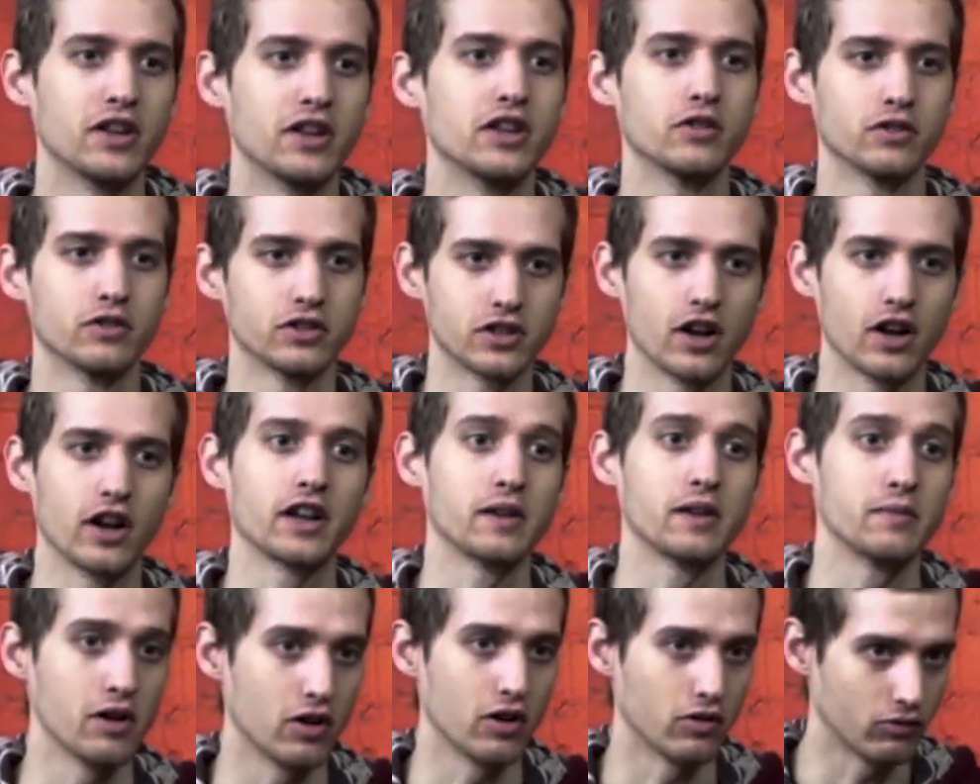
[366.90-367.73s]
But you were talking
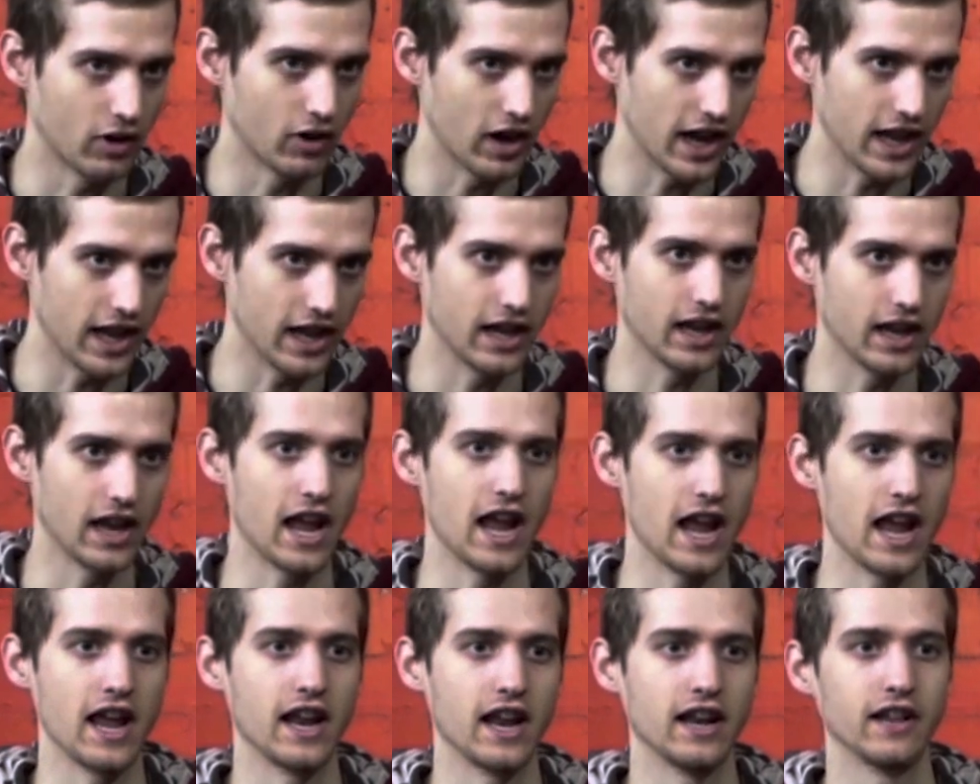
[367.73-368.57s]
about Ray
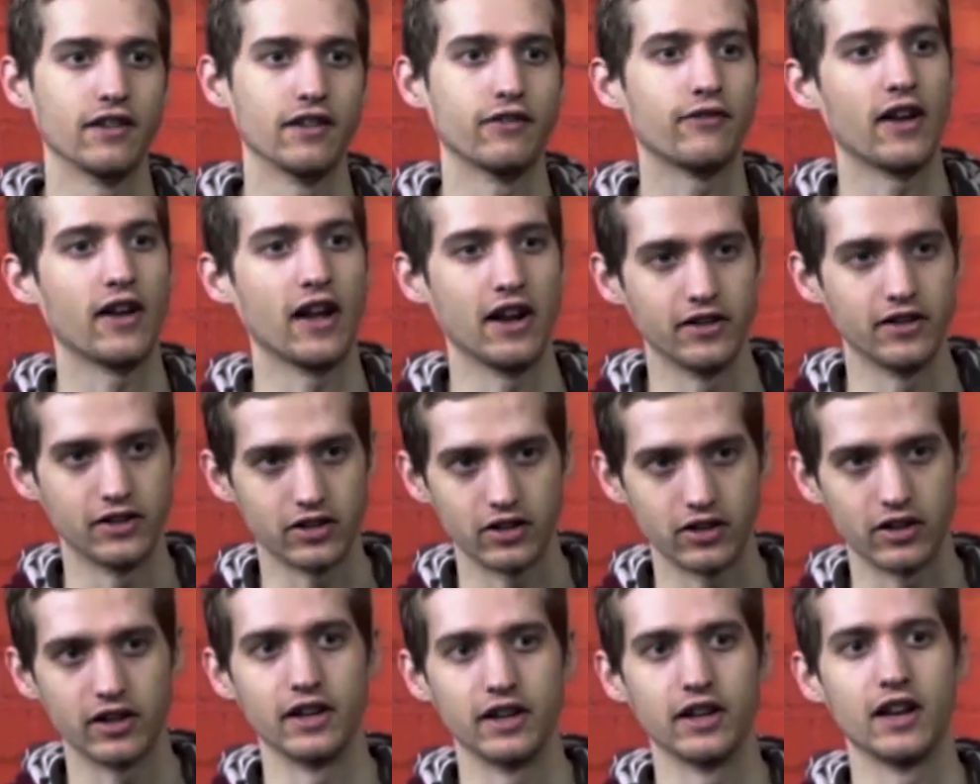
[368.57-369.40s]
and the
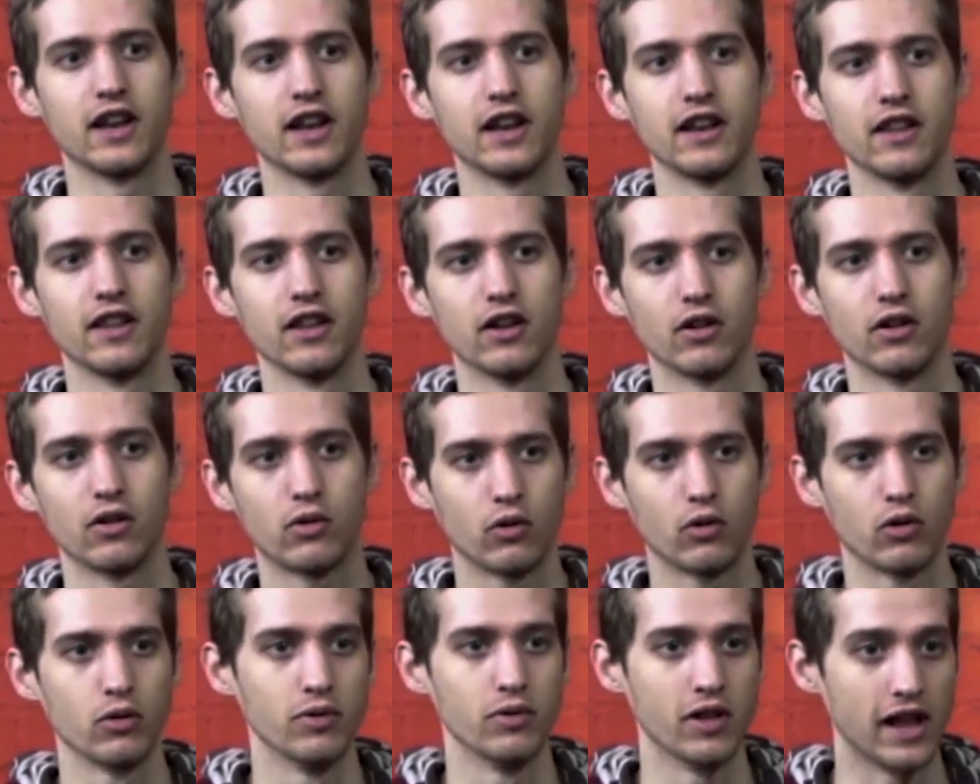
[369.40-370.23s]
founder and the
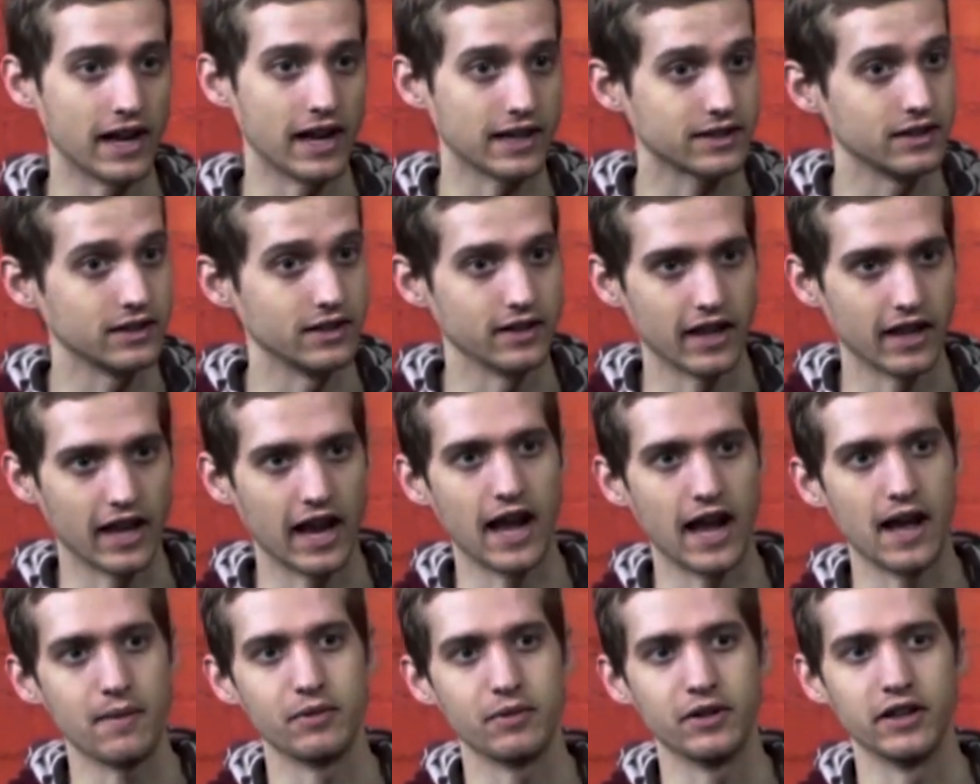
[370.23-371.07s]
horrible accident that
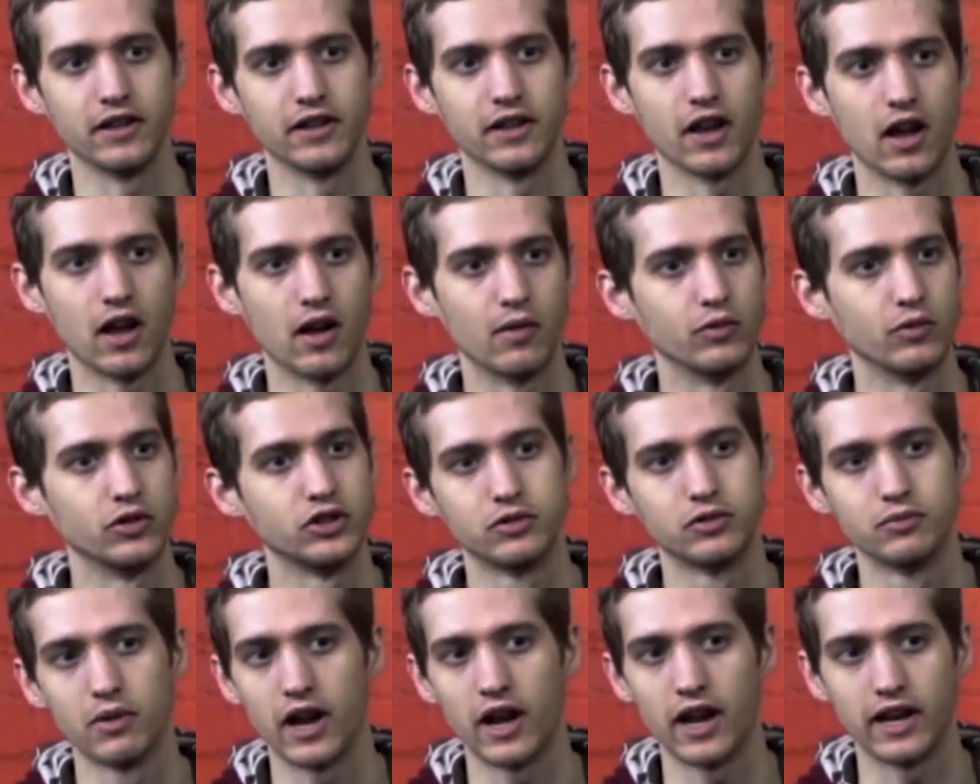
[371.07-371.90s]
happened. Would
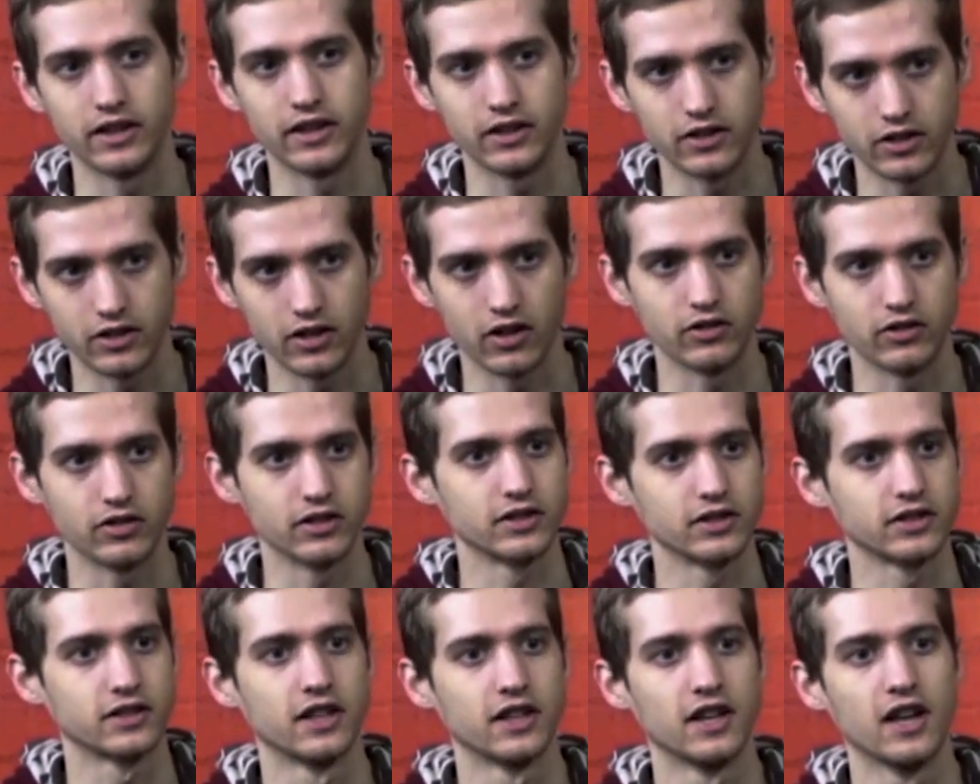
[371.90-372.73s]
you mind,
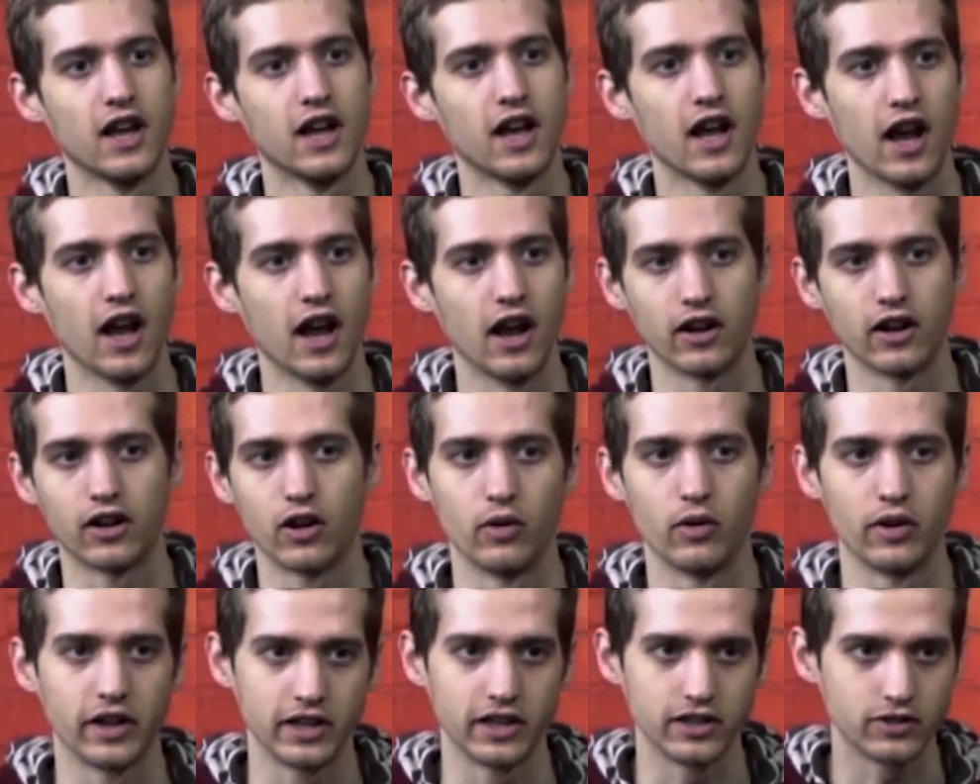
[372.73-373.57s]
just
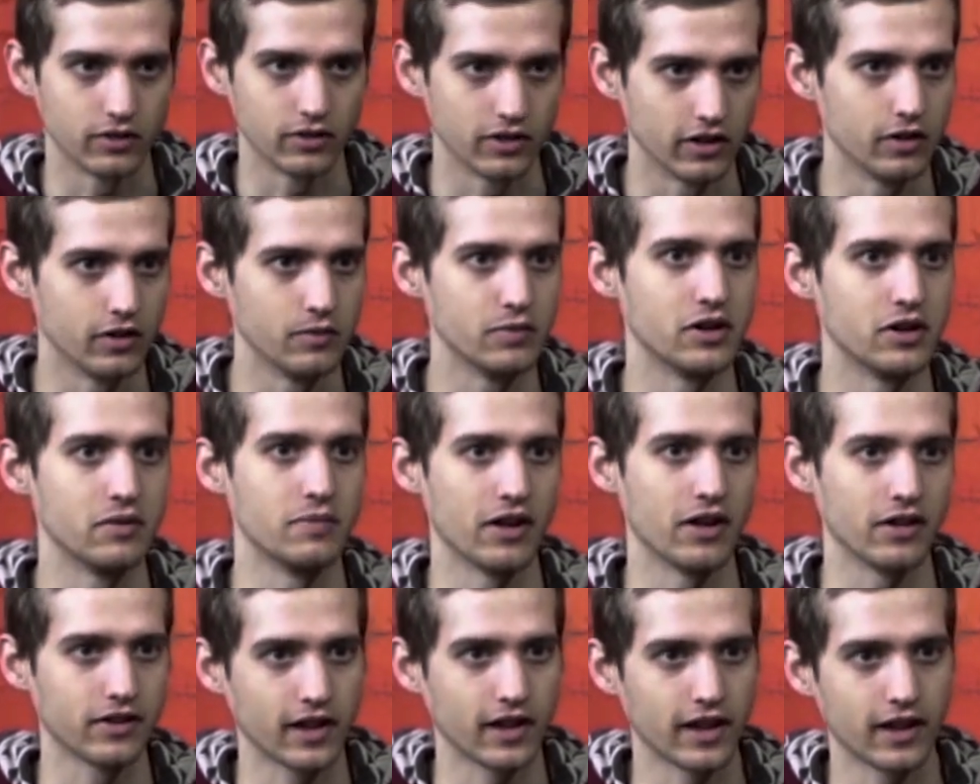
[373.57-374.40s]
going into a little bit
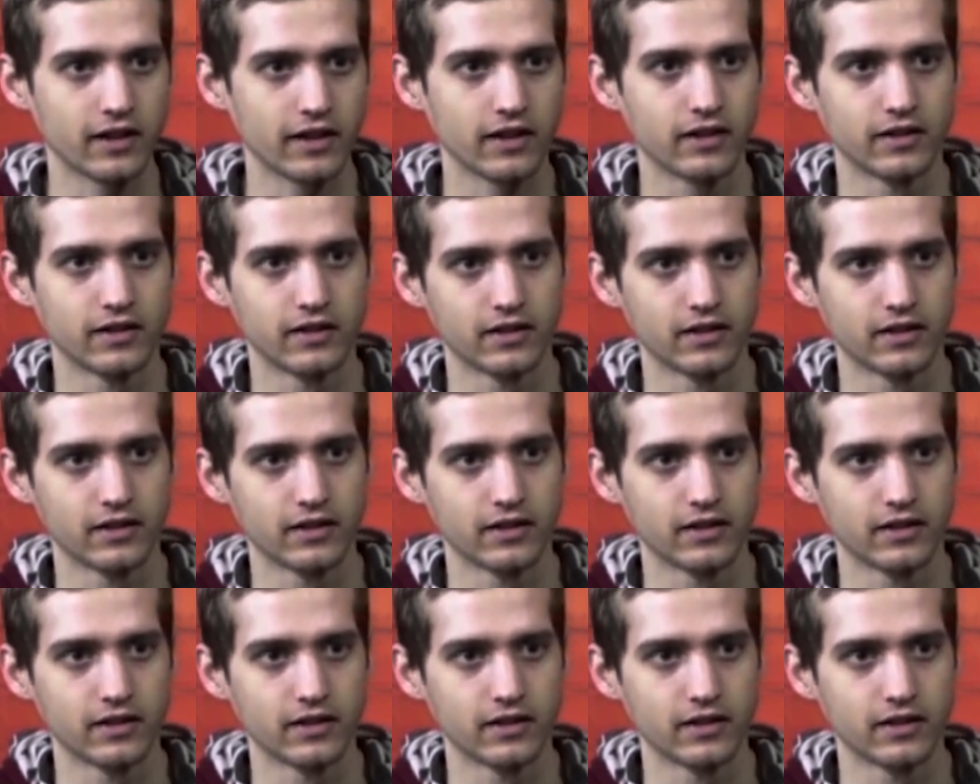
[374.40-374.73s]
about that?